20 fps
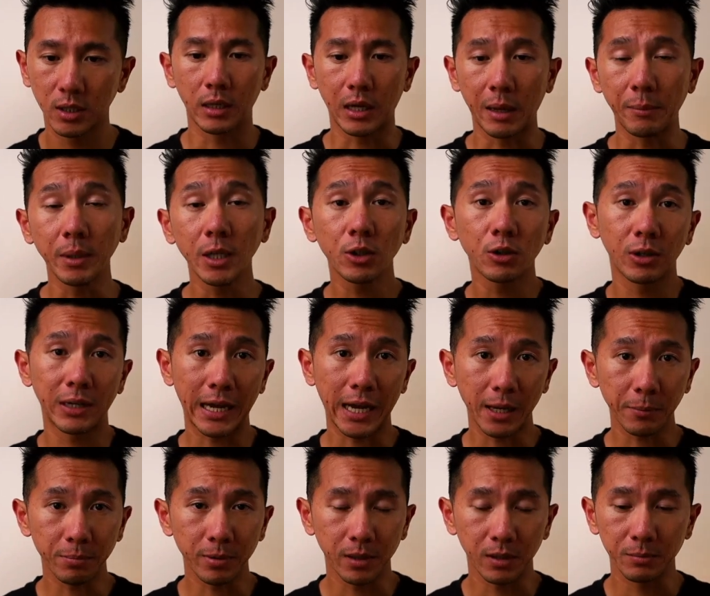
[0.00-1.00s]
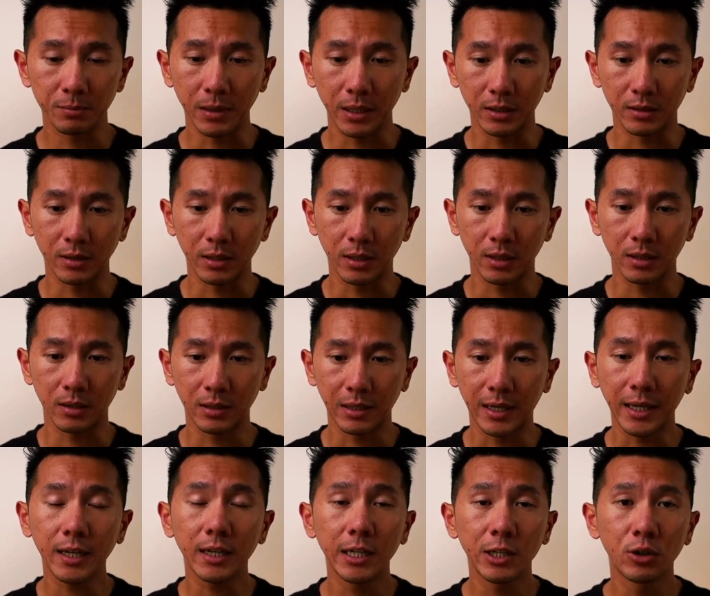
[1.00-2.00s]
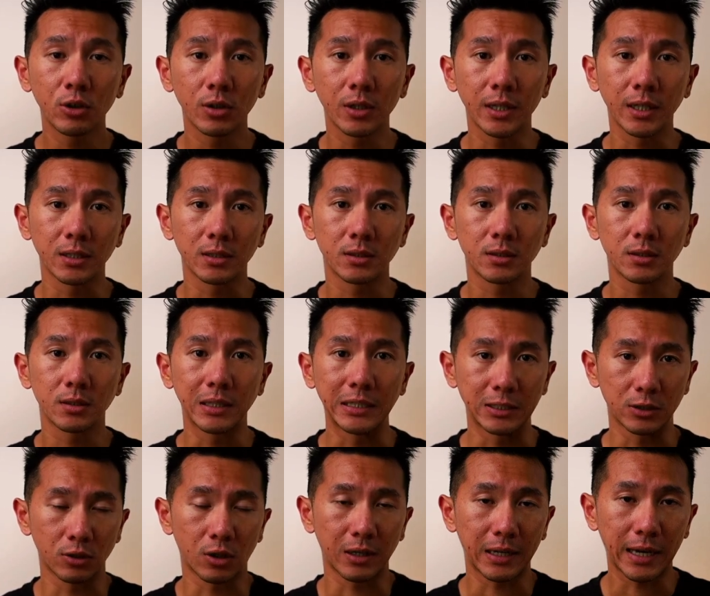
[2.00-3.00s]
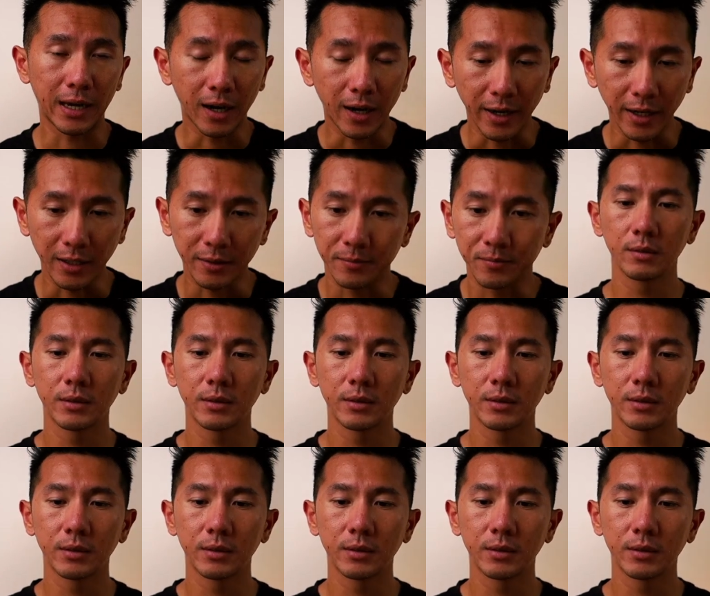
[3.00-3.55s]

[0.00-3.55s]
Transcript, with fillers: I mean, it could happen, but the, the likelihood is, is not high.